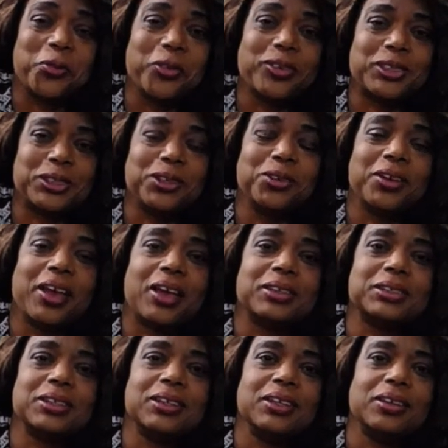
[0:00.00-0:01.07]
We'll see you guys
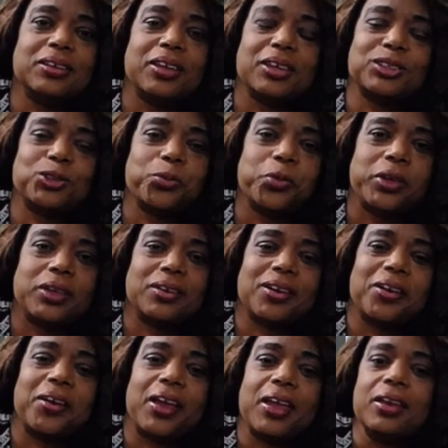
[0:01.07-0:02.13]
again next week,
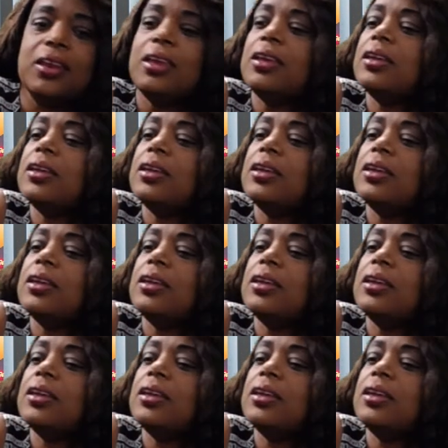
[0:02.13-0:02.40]
all right?